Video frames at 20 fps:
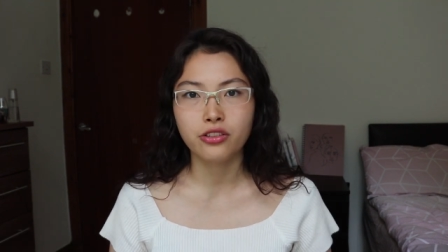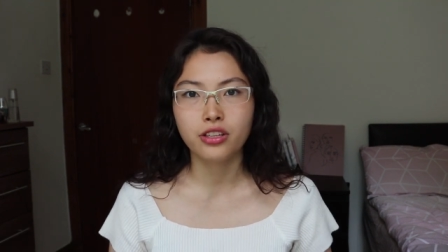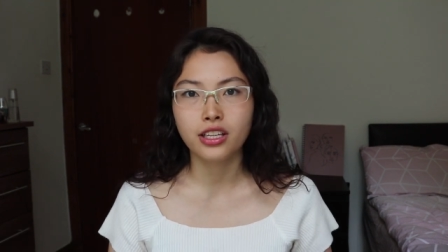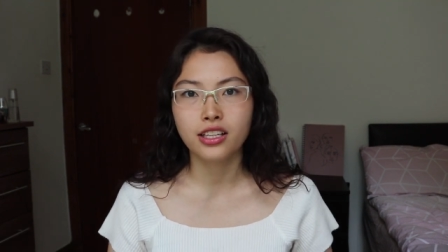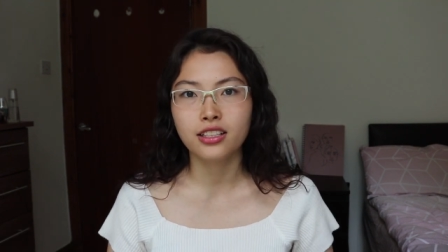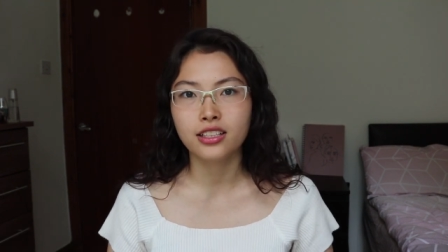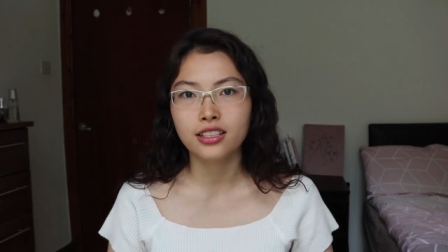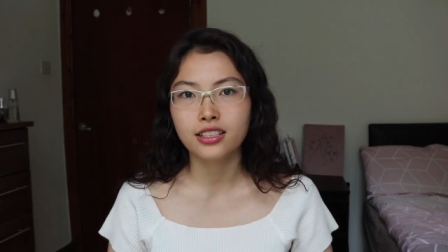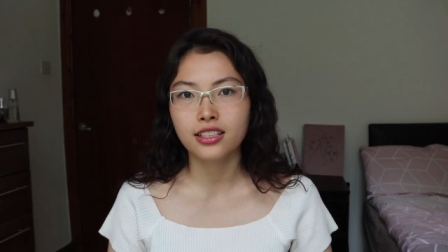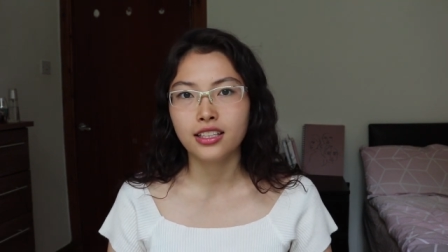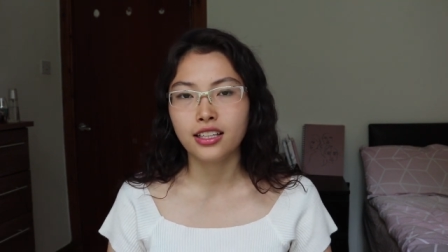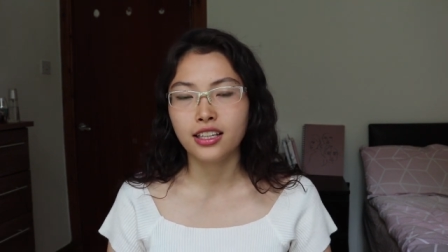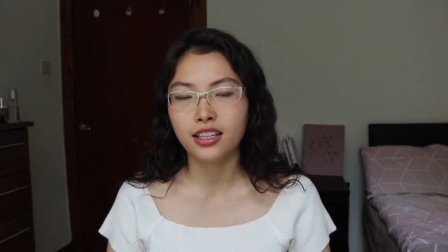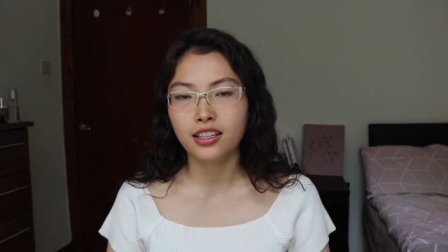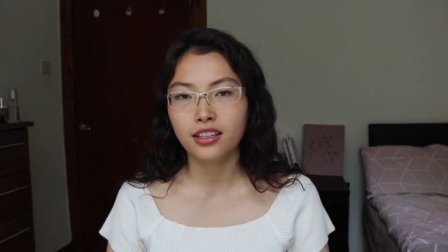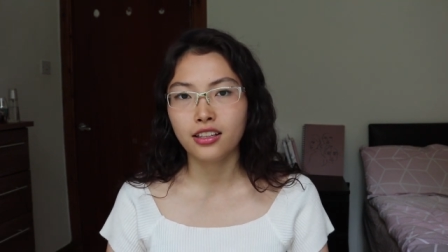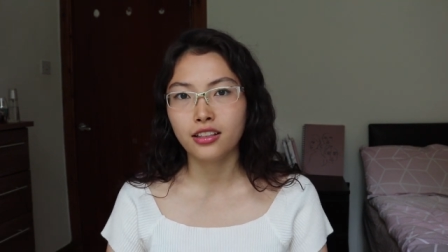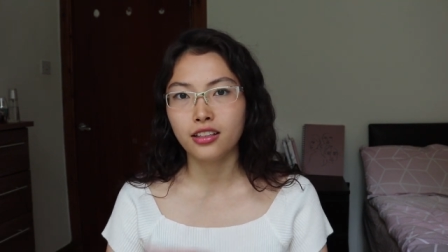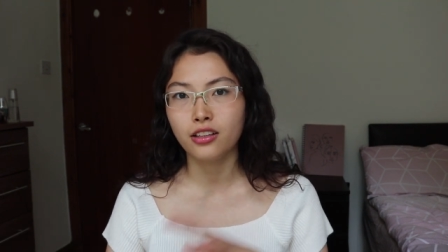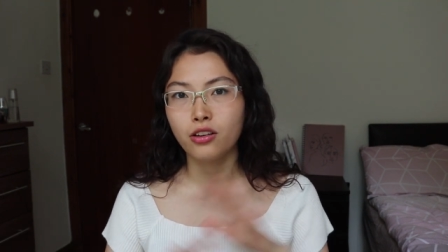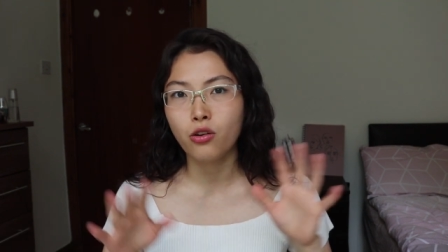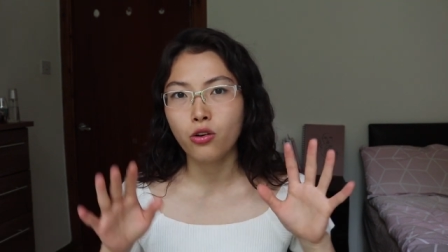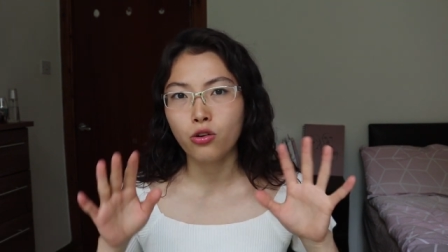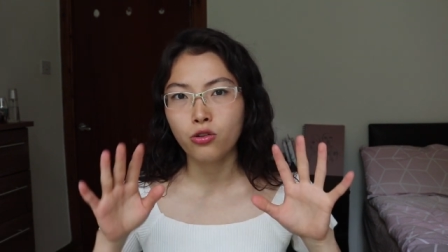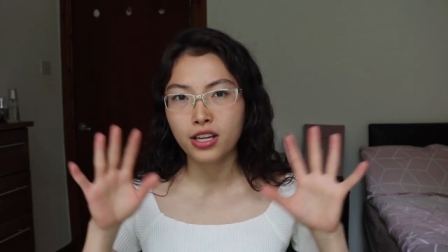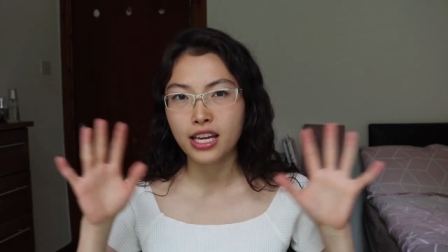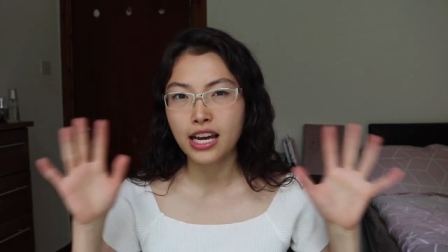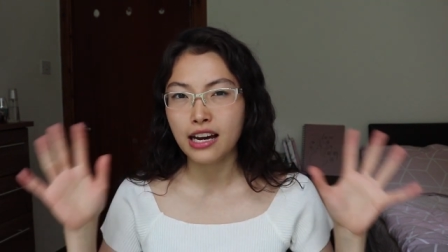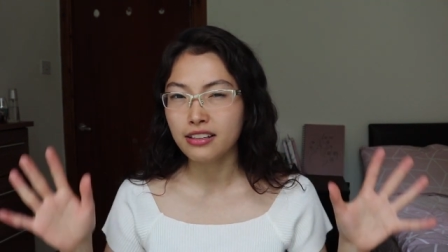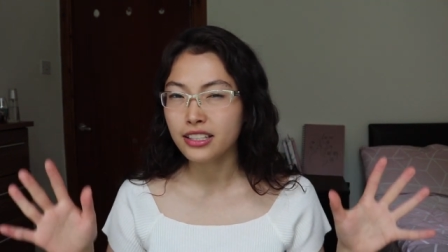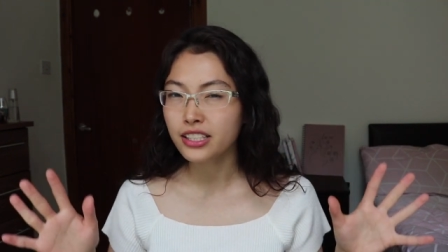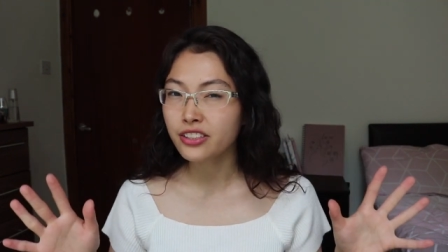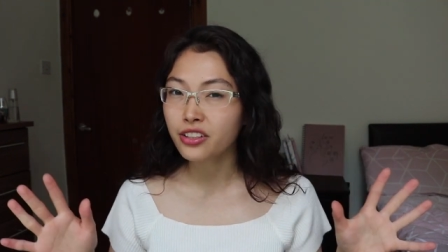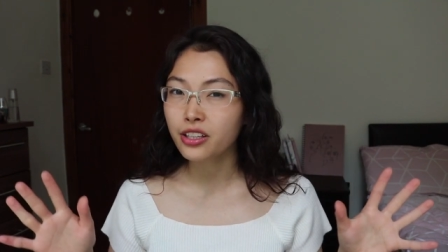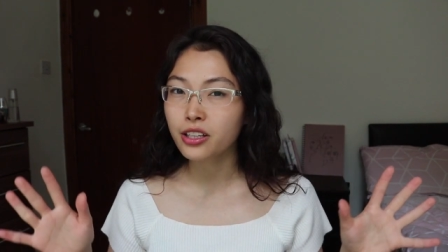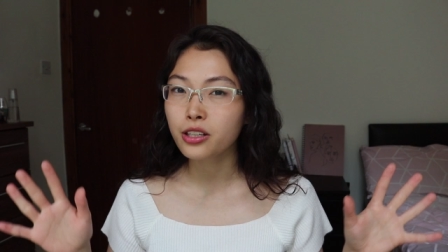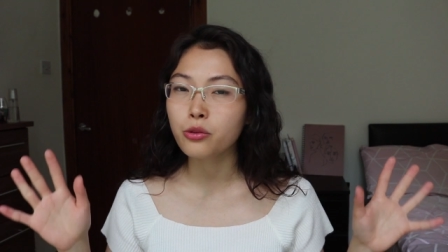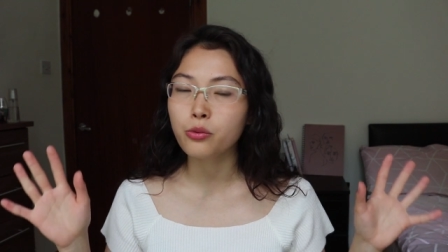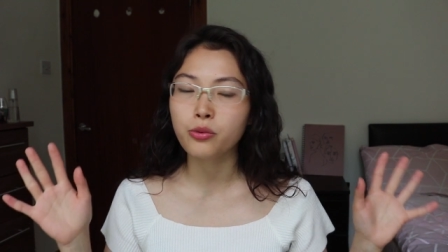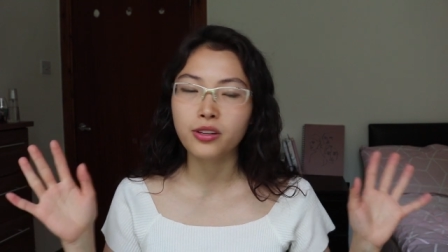you can see the whole
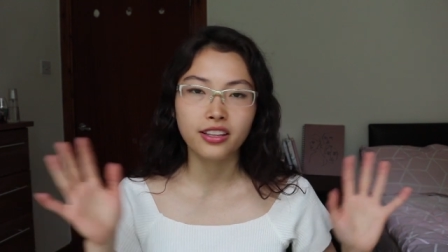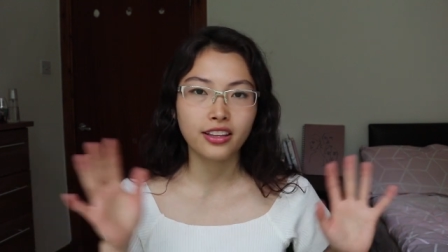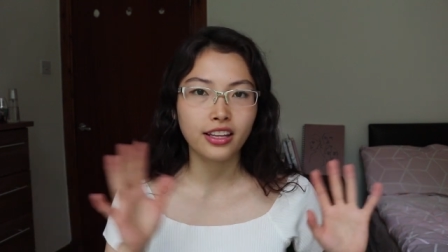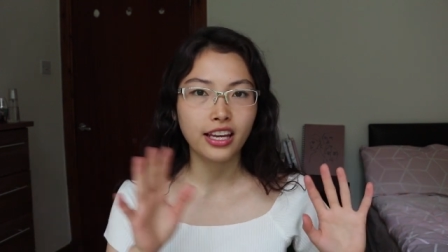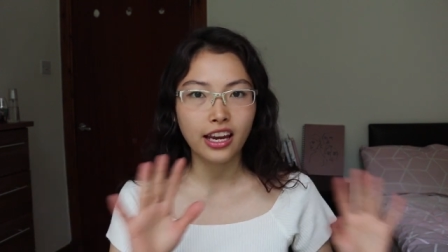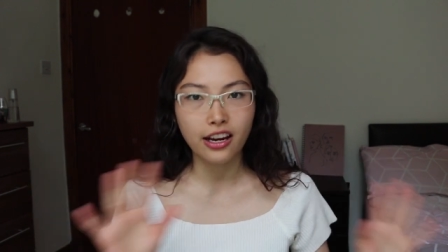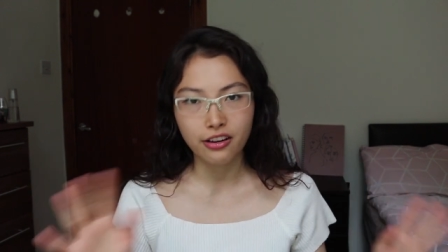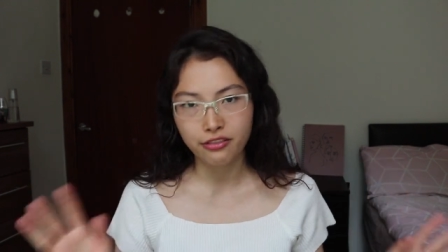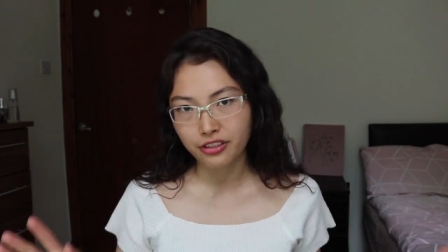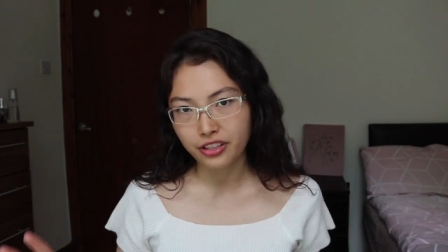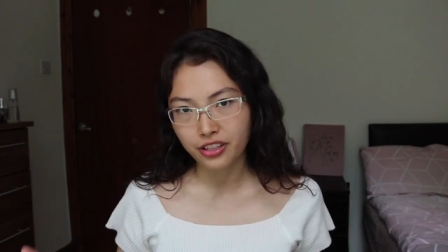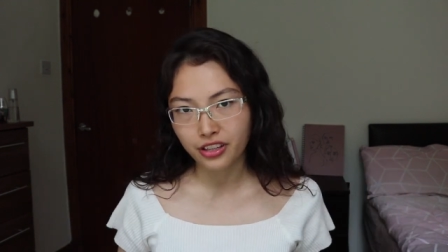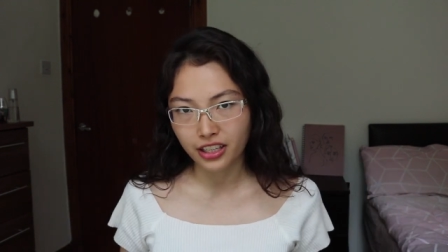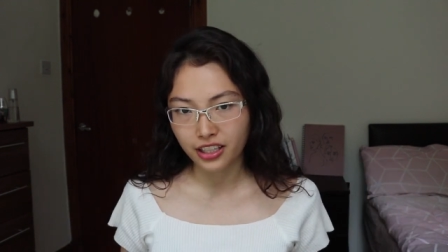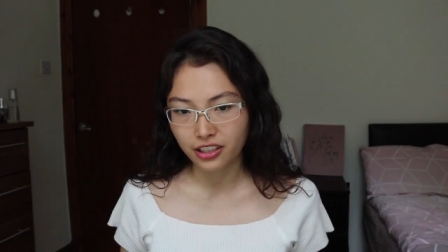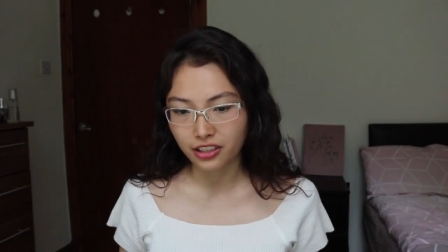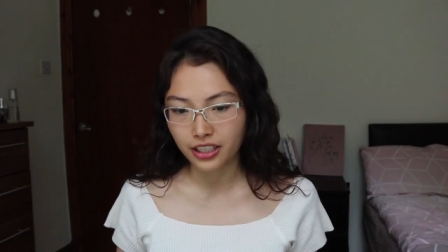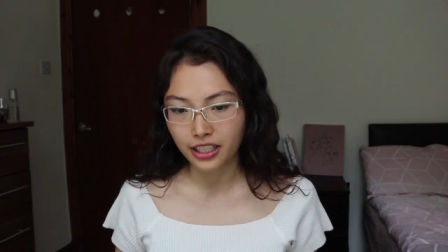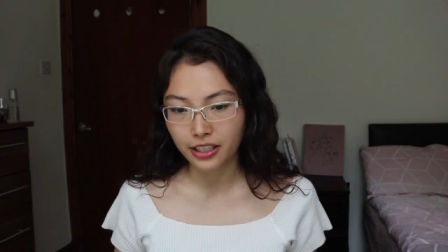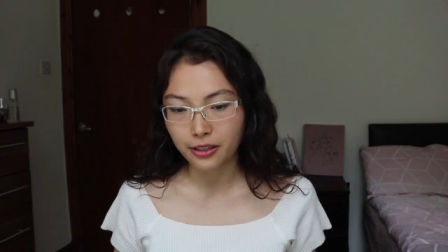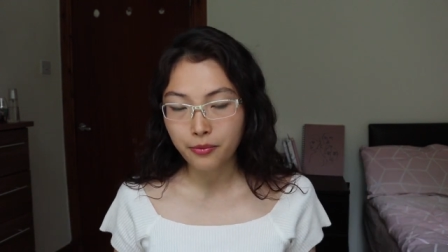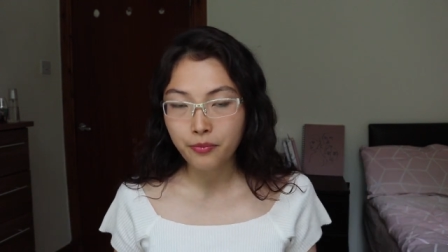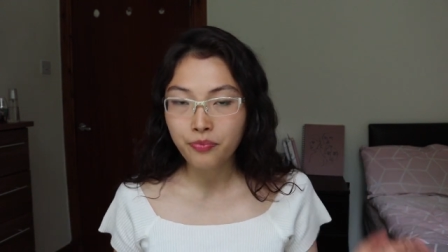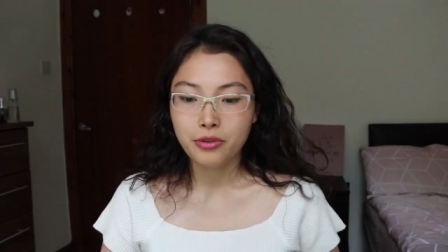calendar with everything everything in there.